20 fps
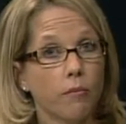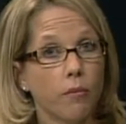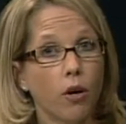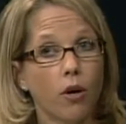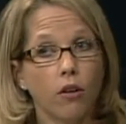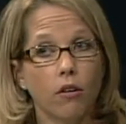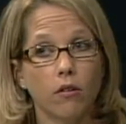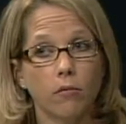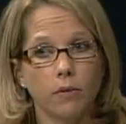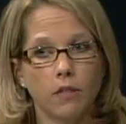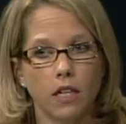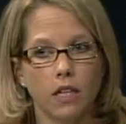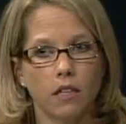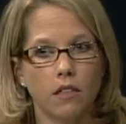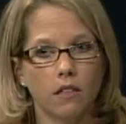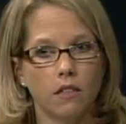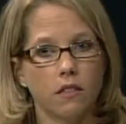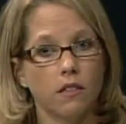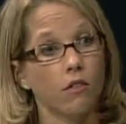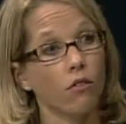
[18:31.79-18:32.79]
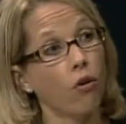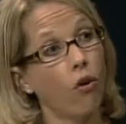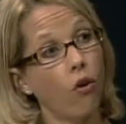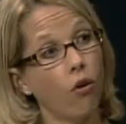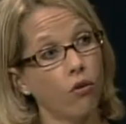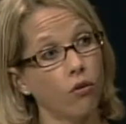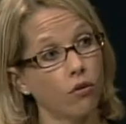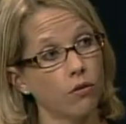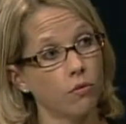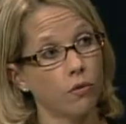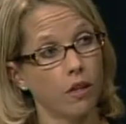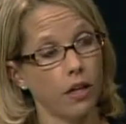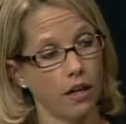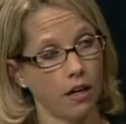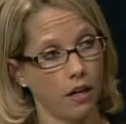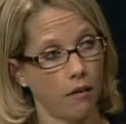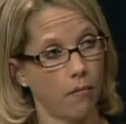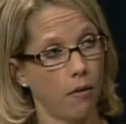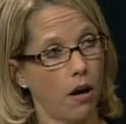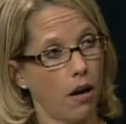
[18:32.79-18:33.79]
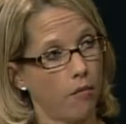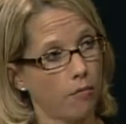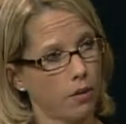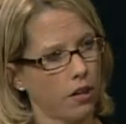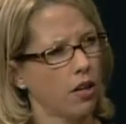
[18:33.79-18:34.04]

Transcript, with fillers: bulbs and it's still cold when they come up.